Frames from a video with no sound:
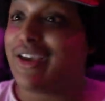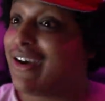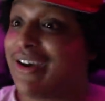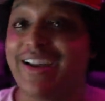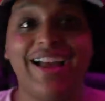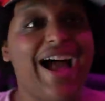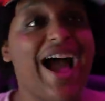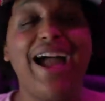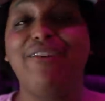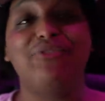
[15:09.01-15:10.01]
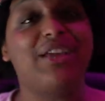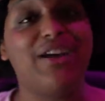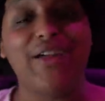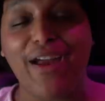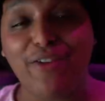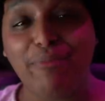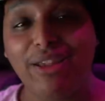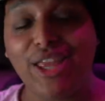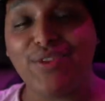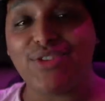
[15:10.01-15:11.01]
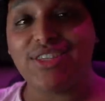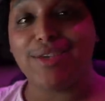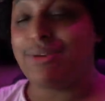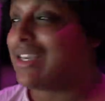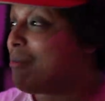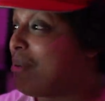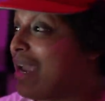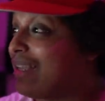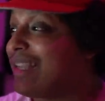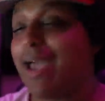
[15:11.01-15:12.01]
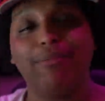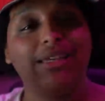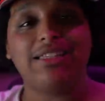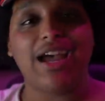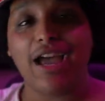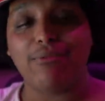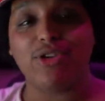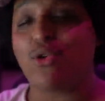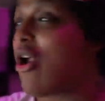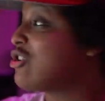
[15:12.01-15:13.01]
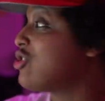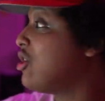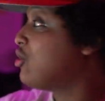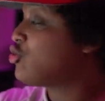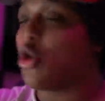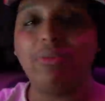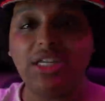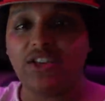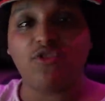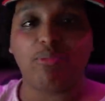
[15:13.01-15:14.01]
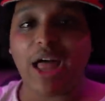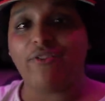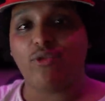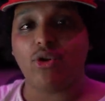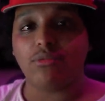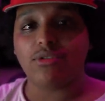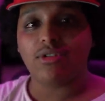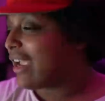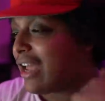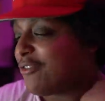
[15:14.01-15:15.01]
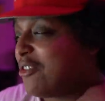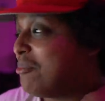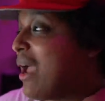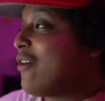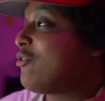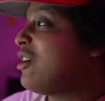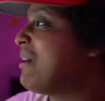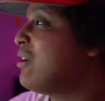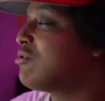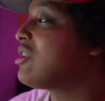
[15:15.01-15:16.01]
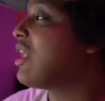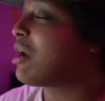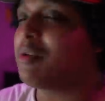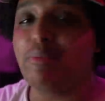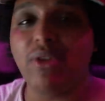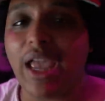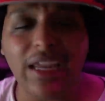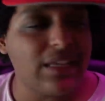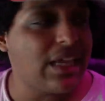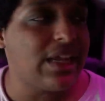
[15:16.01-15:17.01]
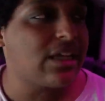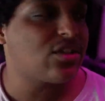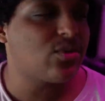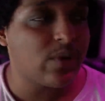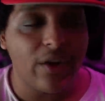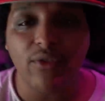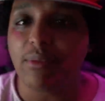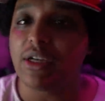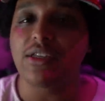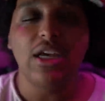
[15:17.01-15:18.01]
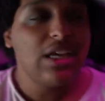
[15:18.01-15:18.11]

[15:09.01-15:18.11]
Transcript: I don't think I've ever in my life seen somebody get banned that many times across so many different platforms. I kind of feel bad for him. I know a lot of people hate NateX or whatever because